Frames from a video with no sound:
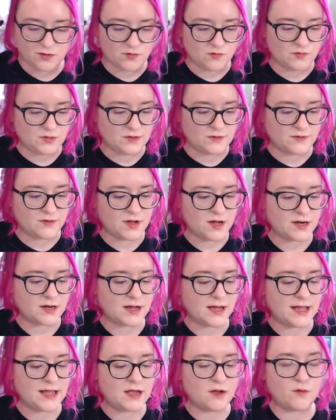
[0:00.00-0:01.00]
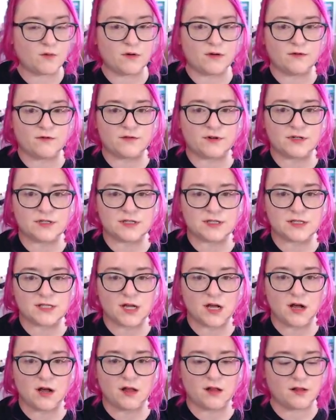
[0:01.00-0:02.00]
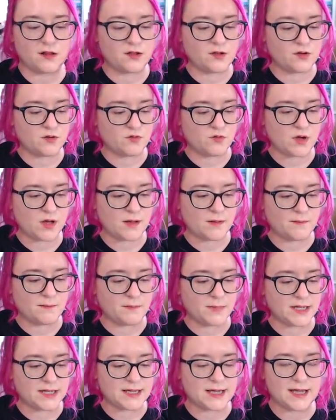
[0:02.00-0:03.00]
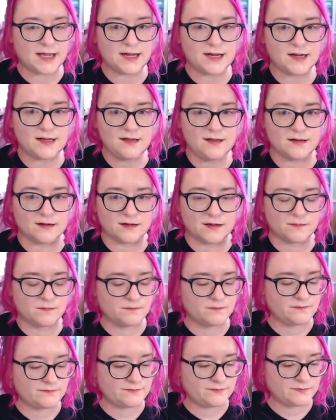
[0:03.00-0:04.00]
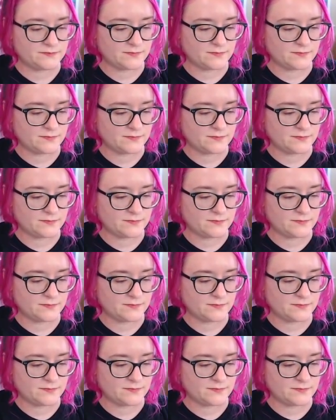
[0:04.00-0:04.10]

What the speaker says: We've got a reverse hollow Meganium,